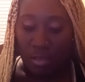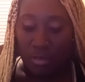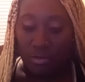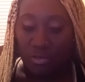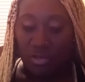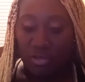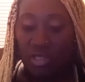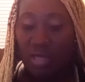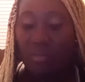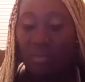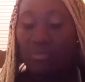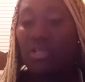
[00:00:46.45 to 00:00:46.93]

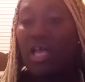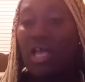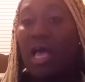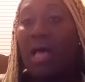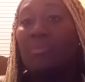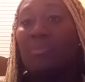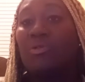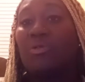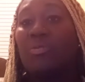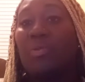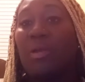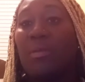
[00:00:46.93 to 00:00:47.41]

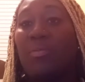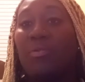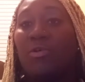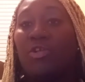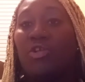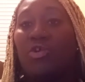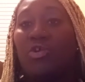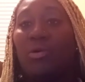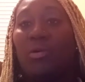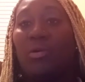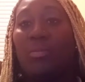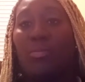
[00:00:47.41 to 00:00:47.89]
Sometimes people
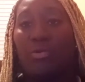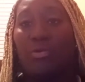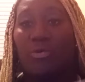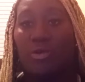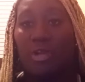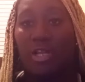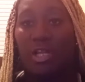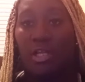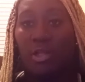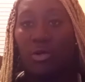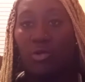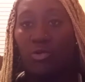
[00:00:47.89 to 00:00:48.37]
do a
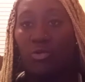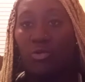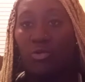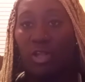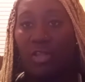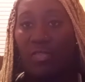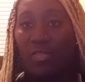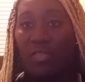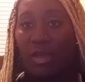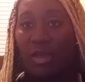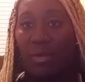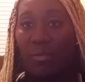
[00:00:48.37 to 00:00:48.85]
prelude
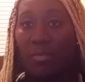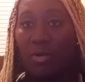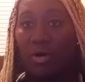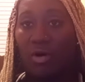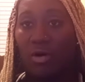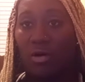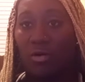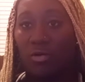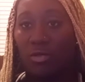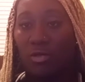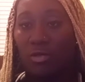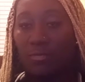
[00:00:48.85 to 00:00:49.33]
in their
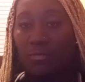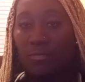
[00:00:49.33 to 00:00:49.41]
book,